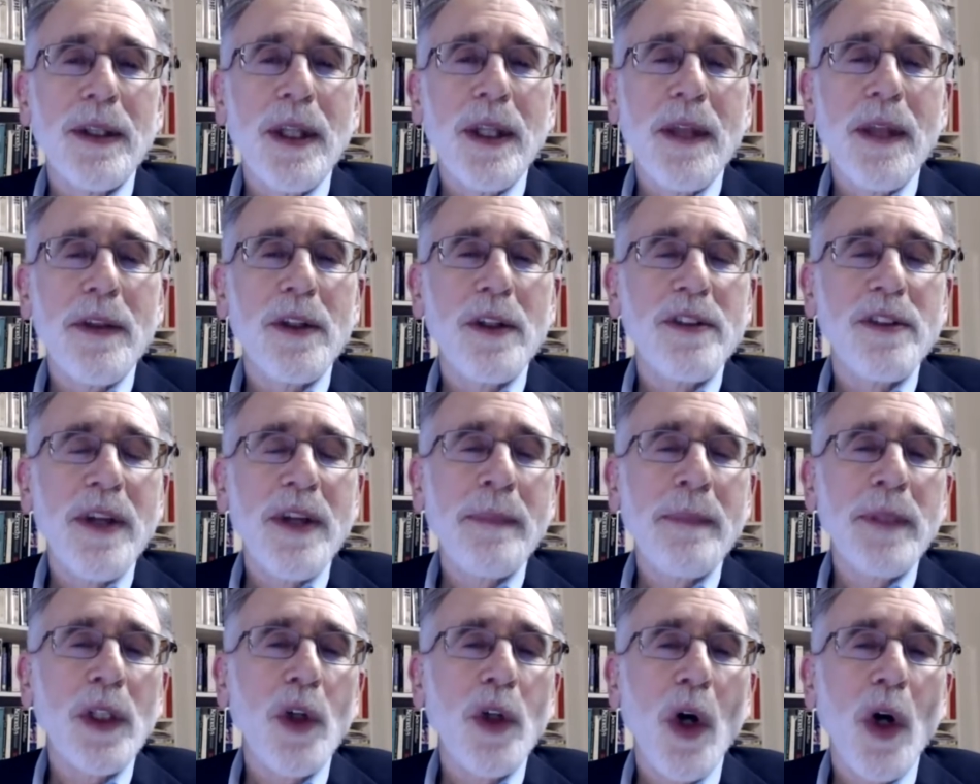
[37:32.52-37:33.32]
there's
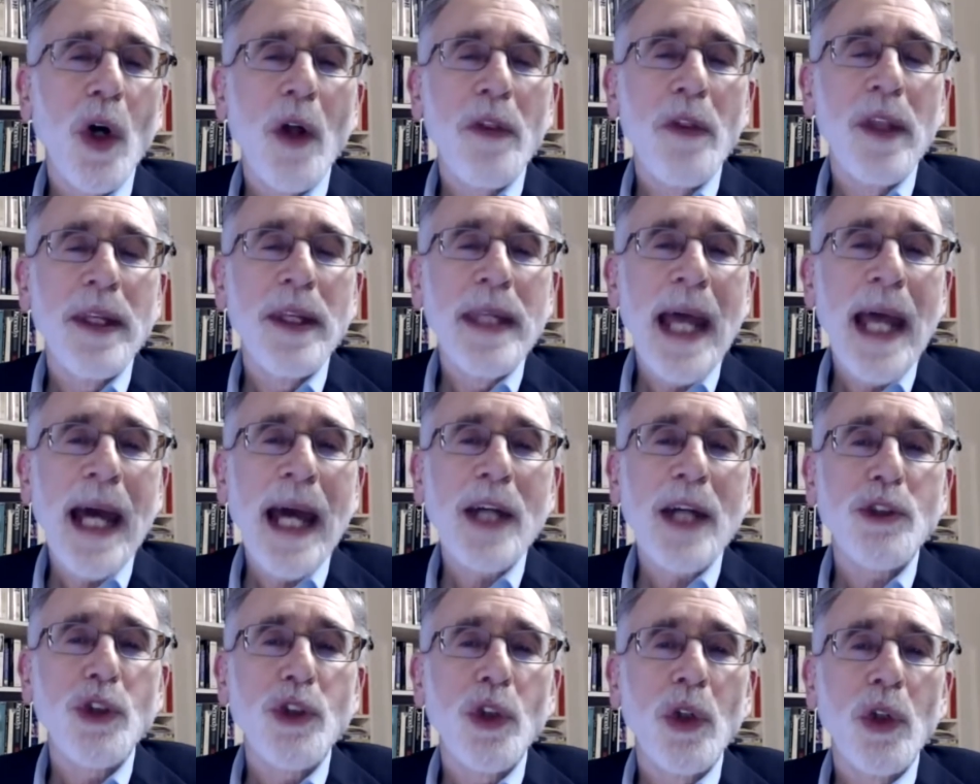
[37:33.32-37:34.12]
something called the
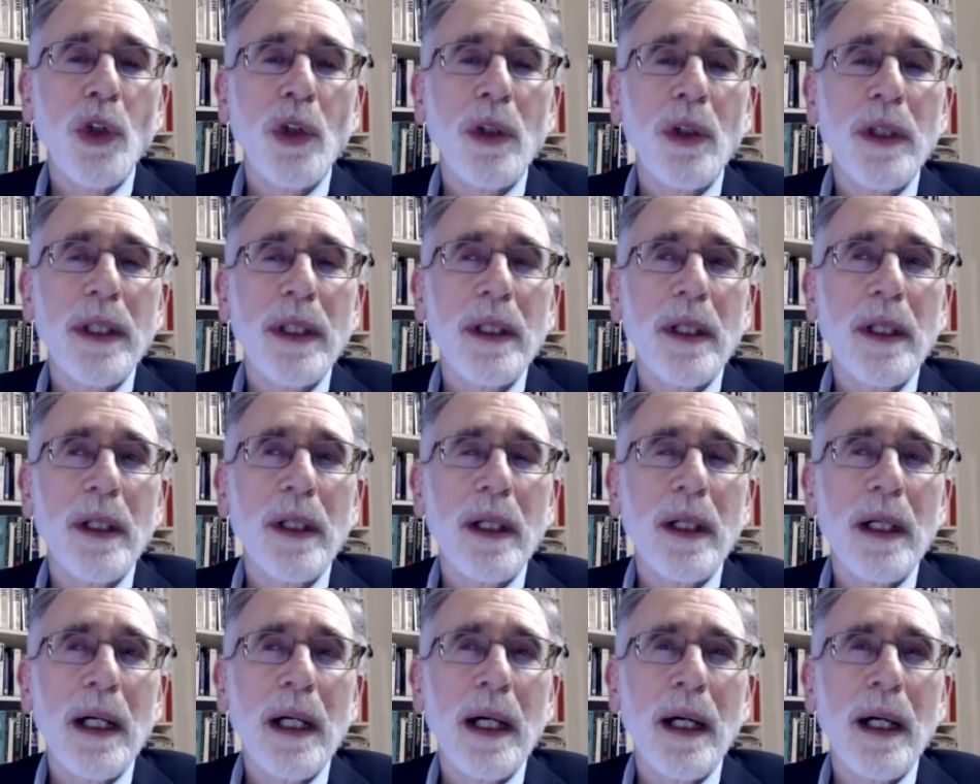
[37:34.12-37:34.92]
National
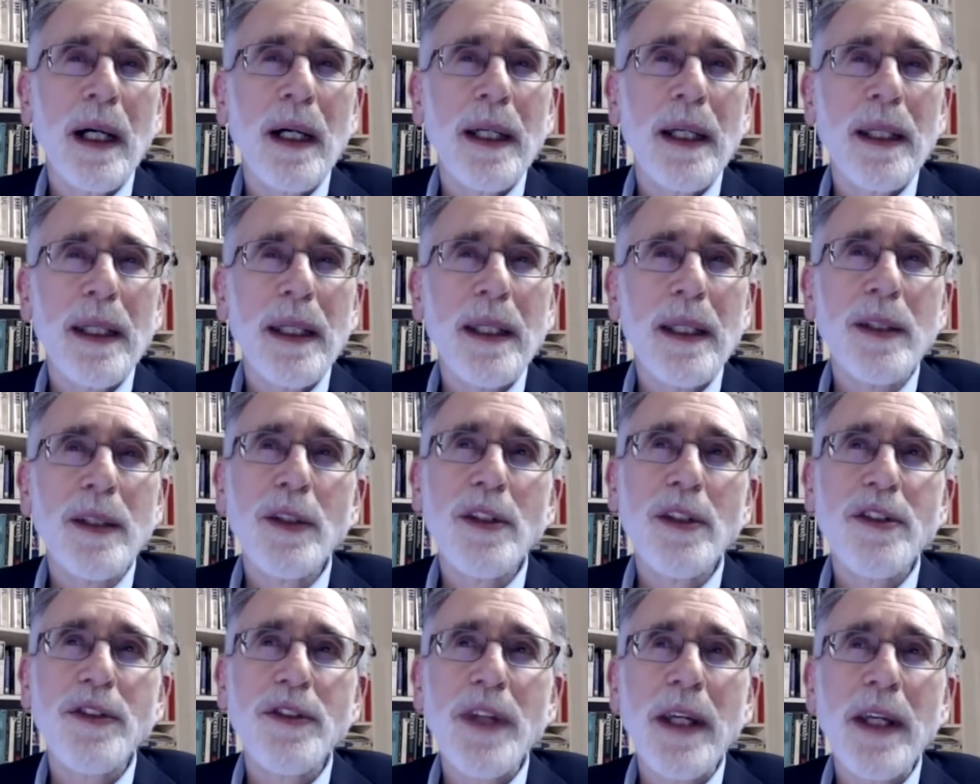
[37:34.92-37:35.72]
uh,
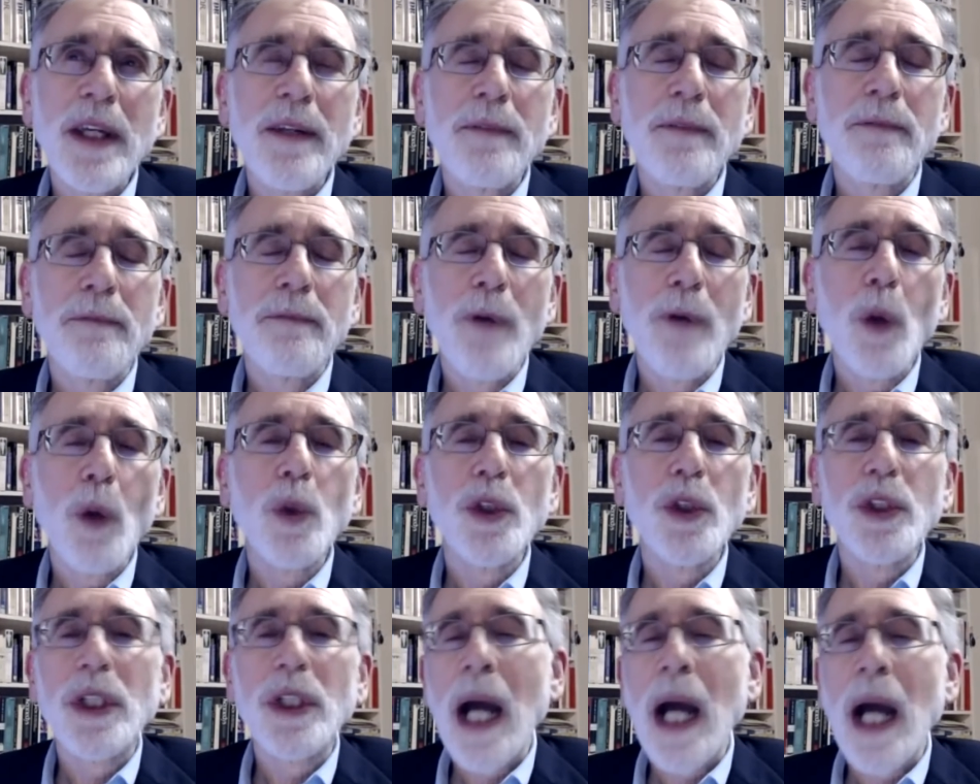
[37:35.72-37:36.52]
Interstate
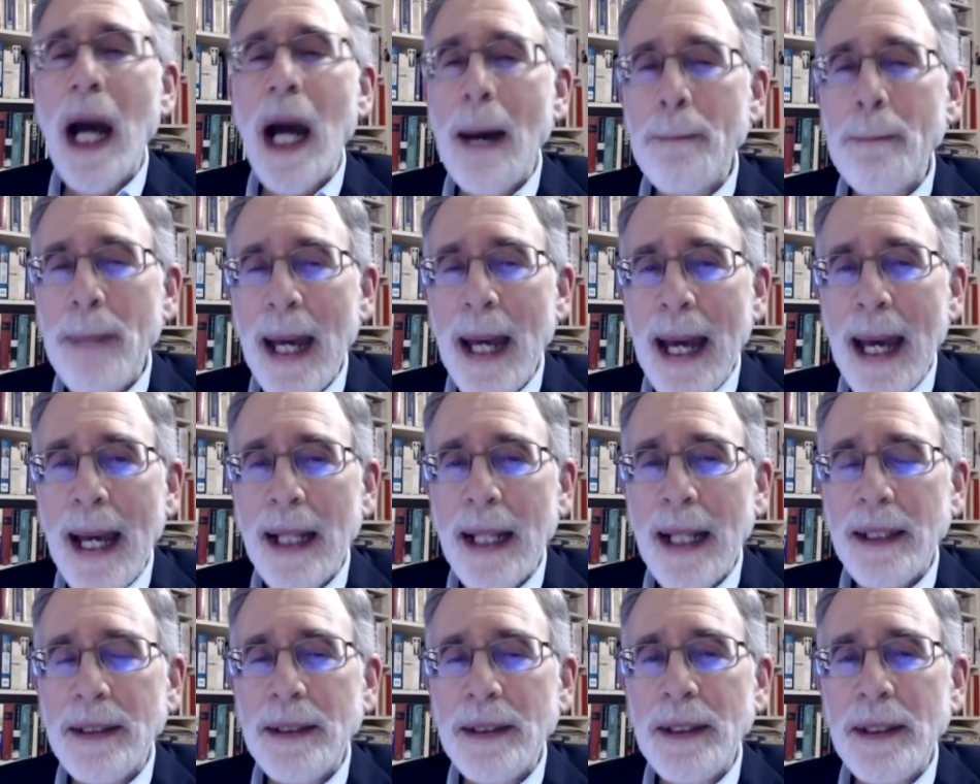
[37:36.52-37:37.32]
Voter
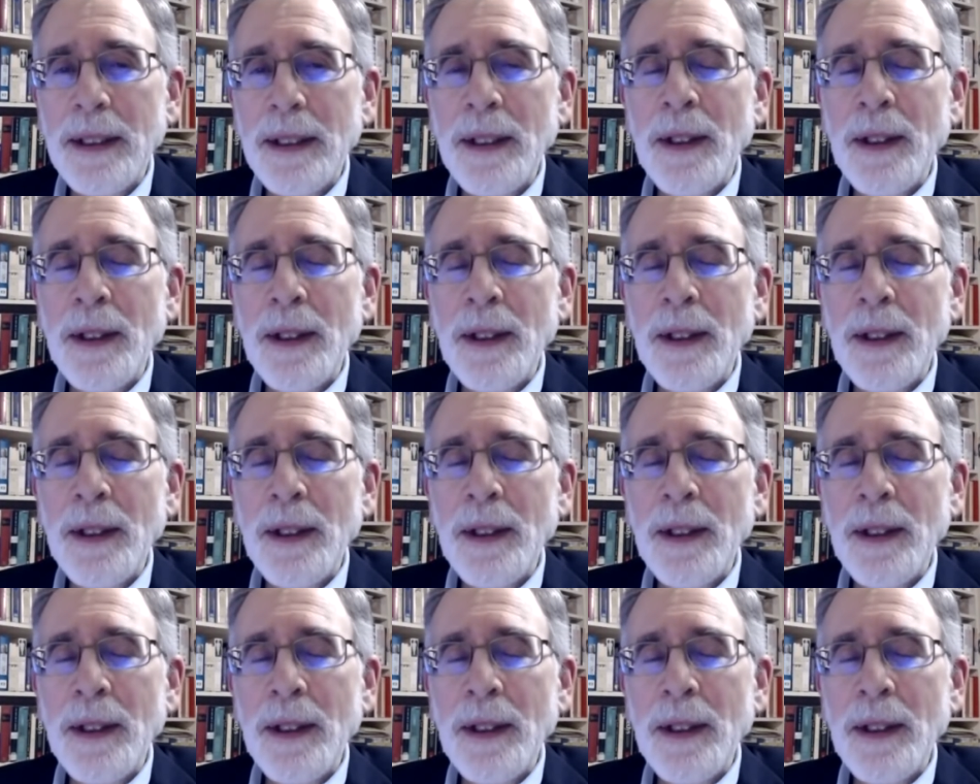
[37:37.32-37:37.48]
Compact,